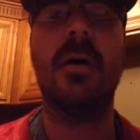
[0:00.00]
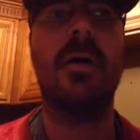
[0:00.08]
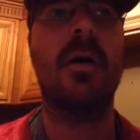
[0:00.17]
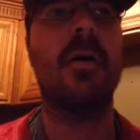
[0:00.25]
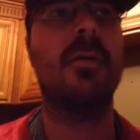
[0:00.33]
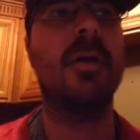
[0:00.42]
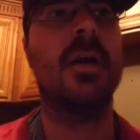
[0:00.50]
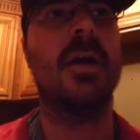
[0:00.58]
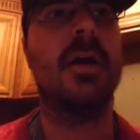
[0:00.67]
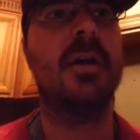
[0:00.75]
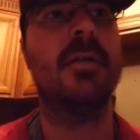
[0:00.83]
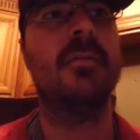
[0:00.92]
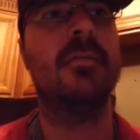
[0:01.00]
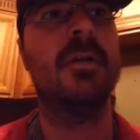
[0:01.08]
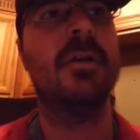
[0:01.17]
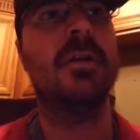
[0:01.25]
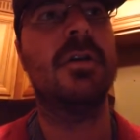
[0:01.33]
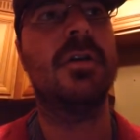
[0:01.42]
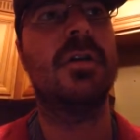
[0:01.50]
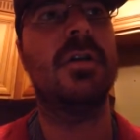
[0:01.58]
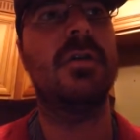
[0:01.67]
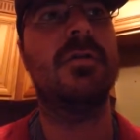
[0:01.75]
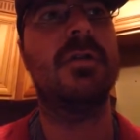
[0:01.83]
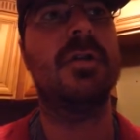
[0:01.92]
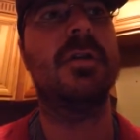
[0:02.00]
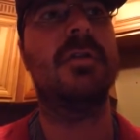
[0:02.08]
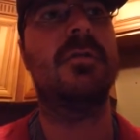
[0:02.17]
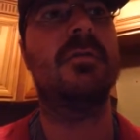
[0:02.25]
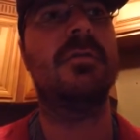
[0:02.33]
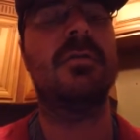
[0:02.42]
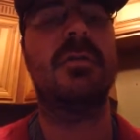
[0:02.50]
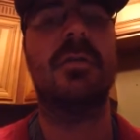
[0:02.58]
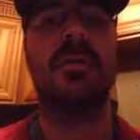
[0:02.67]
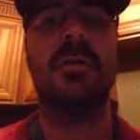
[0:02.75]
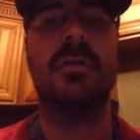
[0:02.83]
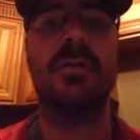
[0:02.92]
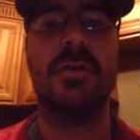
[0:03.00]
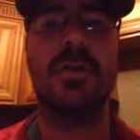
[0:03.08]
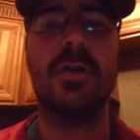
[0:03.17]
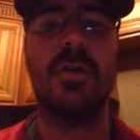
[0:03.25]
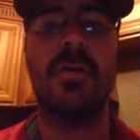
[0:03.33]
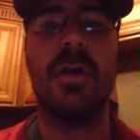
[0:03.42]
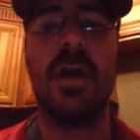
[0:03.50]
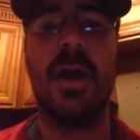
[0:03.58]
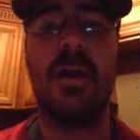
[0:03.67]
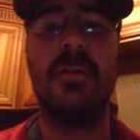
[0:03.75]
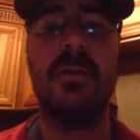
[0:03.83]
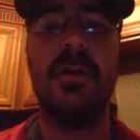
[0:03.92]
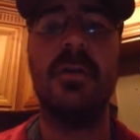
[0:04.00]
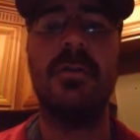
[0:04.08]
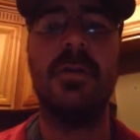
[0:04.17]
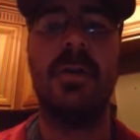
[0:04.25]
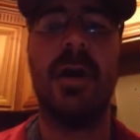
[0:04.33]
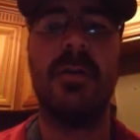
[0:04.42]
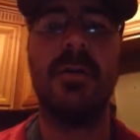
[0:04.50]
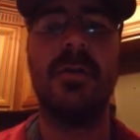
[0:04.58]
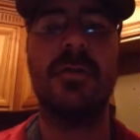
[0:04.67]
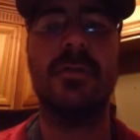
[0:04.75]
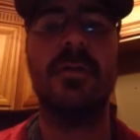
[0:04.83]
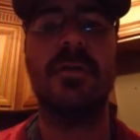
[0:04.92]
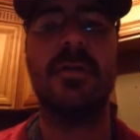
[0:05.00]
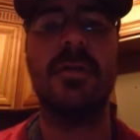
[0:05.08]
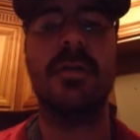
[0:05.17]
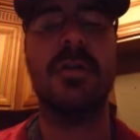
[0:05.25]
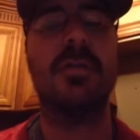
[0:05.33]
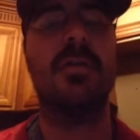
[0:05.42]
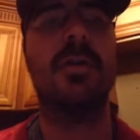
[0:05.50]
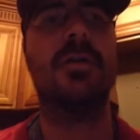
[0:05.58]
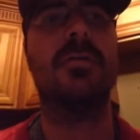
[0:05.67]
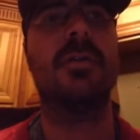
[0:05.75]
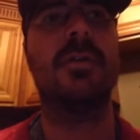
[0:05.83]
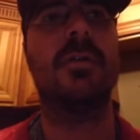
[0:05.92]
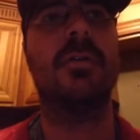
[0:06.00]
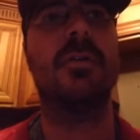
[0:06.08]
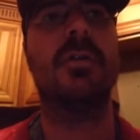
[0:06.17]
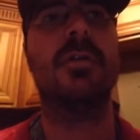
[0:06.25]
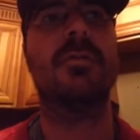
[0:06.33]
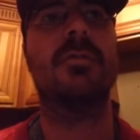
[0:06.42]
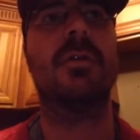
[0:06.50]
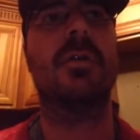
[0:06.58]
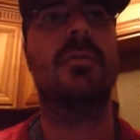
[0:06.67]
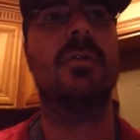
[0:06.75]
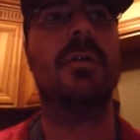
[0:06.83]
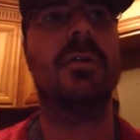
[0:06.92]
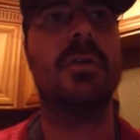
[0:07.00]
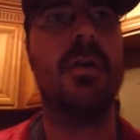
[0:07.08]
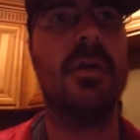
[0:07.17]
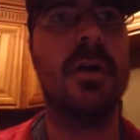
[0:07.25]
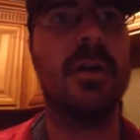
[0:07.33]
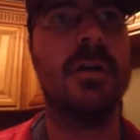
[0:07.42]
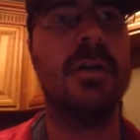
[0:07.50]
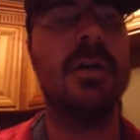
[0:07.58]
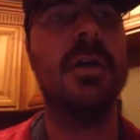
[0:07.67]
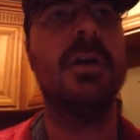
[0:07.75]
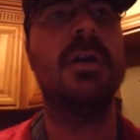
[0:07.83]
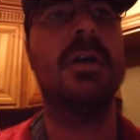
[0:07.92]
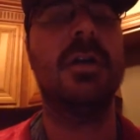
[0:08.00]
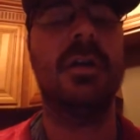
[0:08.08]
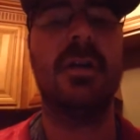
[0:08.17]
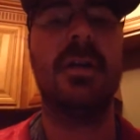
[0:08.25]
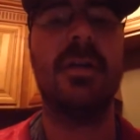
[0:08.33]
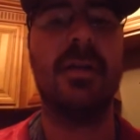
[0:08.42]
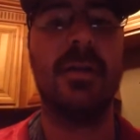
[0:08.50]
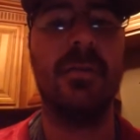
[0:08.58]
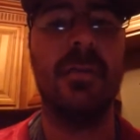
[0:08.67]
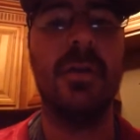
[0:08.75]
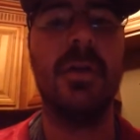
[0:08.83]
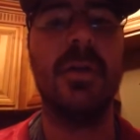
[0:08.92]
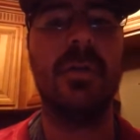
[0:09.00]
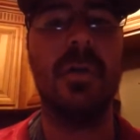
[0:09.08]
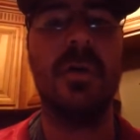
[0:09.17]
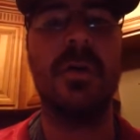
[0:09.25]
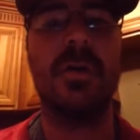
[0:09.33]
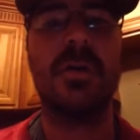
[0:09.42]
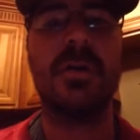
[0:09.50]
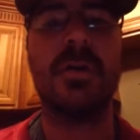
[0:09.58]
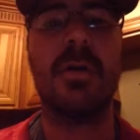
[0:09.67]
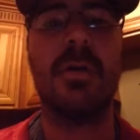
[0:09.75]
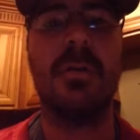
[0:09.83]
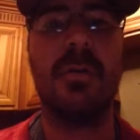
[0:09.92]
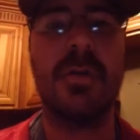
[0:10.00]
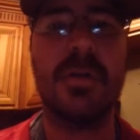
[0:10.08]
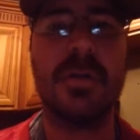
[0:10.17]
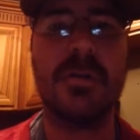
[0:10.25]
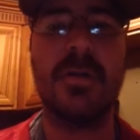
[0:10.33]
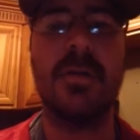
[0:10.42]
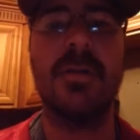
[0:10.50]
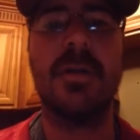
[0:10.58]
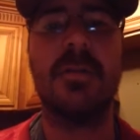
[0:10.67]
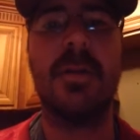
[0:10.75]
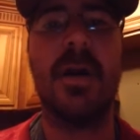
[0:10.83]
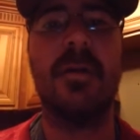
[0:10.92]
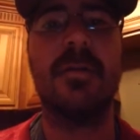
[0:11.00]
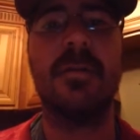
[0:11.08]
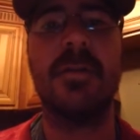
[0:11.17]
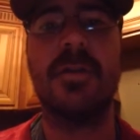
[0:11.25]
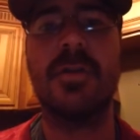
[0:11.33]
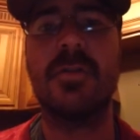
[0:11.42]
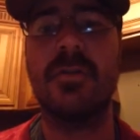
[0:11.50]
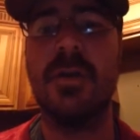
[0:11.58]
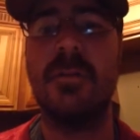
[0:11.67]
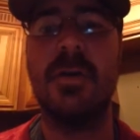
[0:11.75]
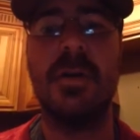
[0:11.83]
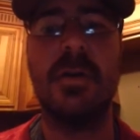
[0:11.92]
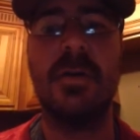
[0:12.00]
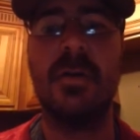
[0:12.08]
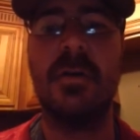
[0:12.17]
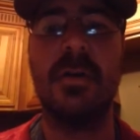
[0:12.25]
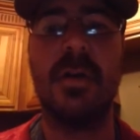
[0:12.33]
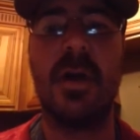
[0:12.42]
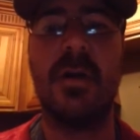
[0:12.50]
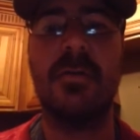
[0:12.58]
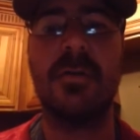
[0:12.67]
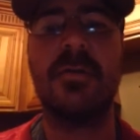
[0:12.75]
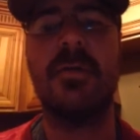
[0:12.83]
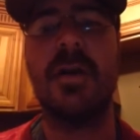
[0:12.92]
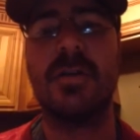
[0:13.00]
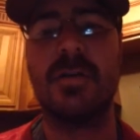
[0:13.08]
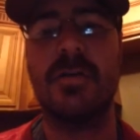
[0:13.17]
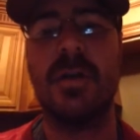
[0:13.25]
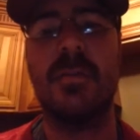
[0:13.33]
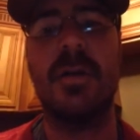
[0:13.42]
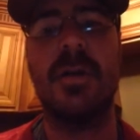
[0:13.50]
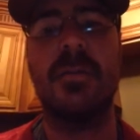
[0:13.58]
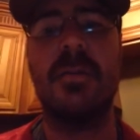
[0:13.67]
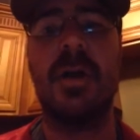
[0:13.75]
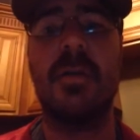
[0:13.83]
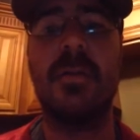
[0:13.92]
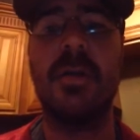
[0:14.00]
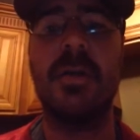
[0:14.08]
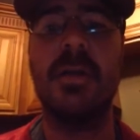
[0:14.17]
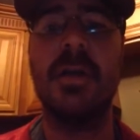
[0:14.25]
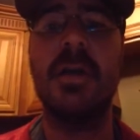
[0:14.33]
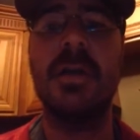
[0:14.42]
I, I, went ahead and, you know, did the just showing you how little you have to use for this cleansing regimen on this one. I wanted to go ahead and it really works. So I want to scream it to the mountains. I've been screaming it on the conference, not screaming it, but I've been